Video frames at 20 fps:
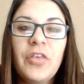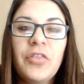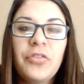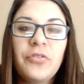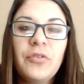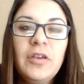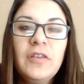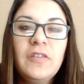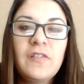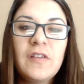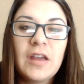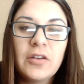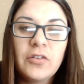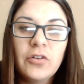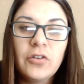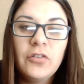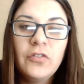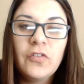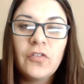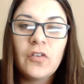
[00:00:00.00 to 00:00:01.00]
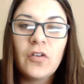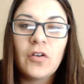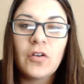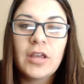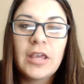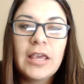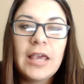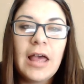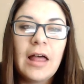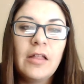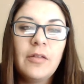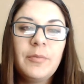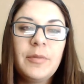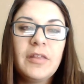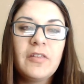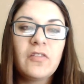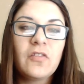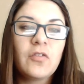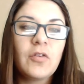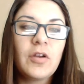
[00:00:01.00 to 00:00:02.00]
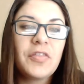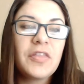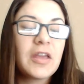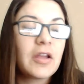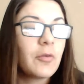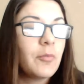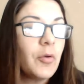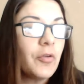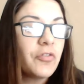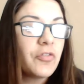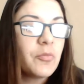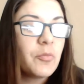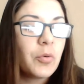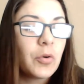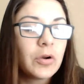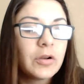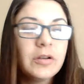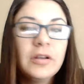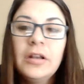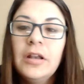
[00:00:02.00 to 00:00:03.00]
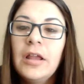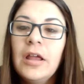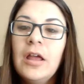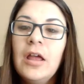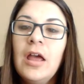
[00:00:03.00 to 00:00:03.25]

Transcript: three standards or key elements do I think are most important?